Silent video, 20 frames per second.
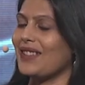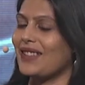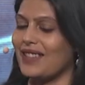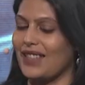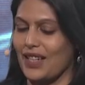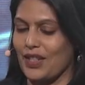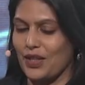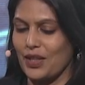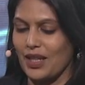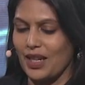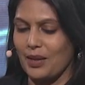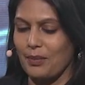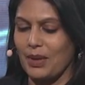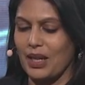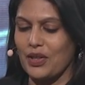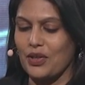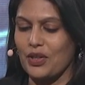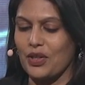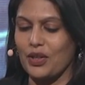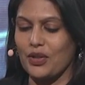this session. Let
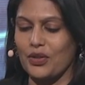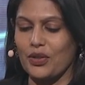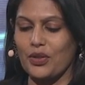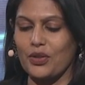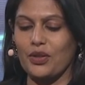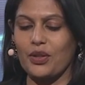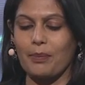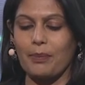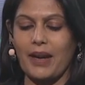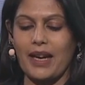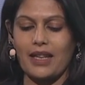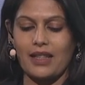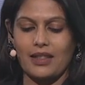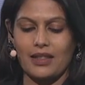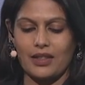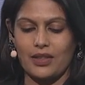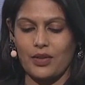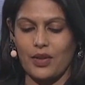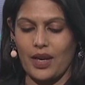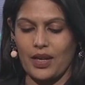me introduce you to the
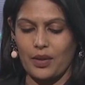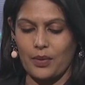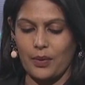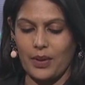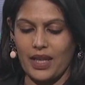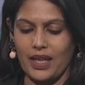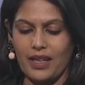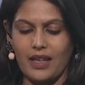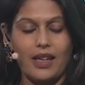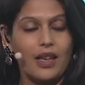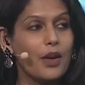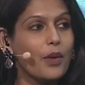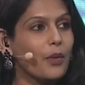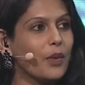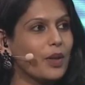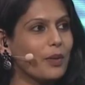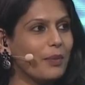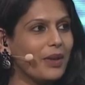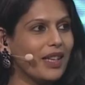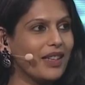panelists right away.
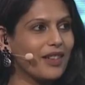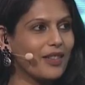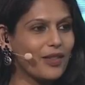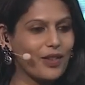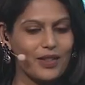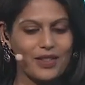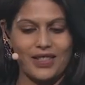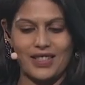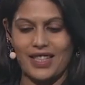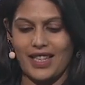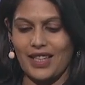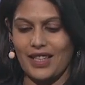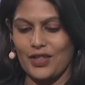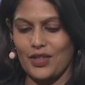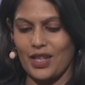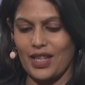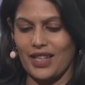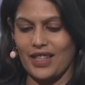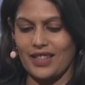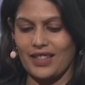With me here on the
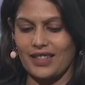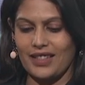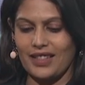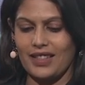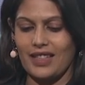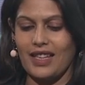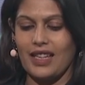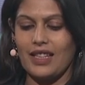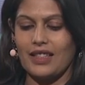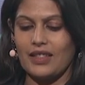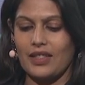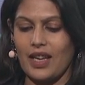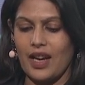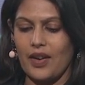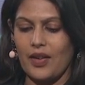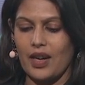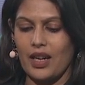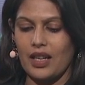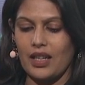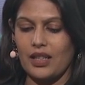stage is
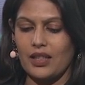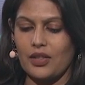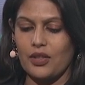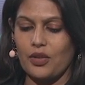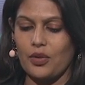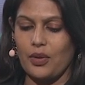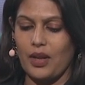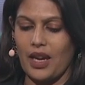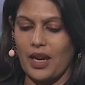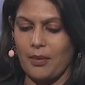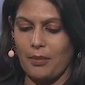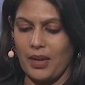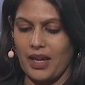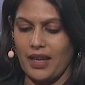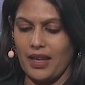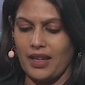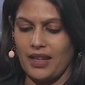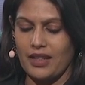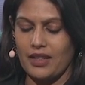Sarah Al-Suhaimi,